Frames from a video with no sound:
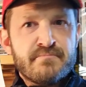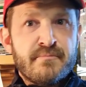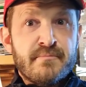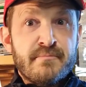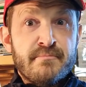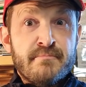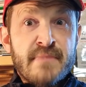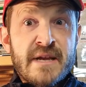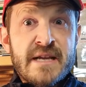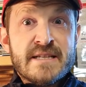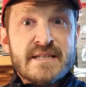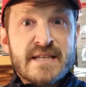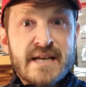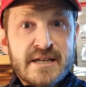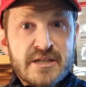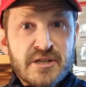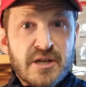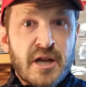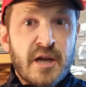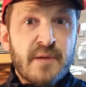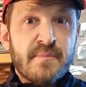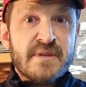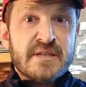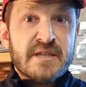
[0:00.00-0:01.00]
means that
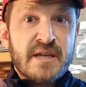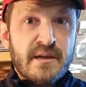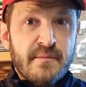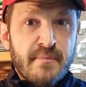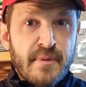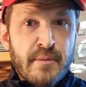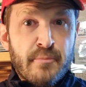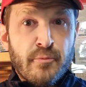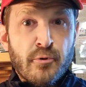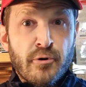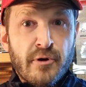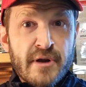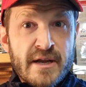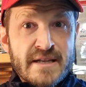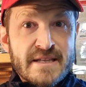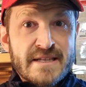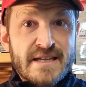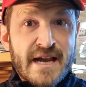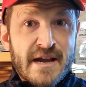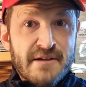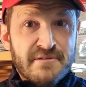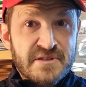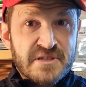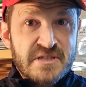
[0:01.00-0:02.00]
club is going to be brought in
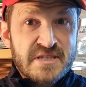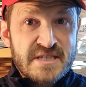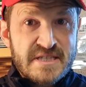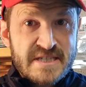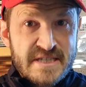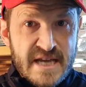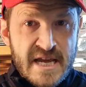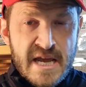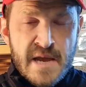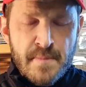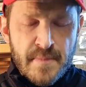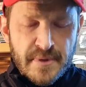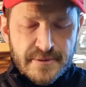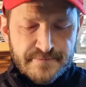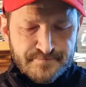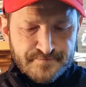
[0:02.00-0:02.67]
down steep,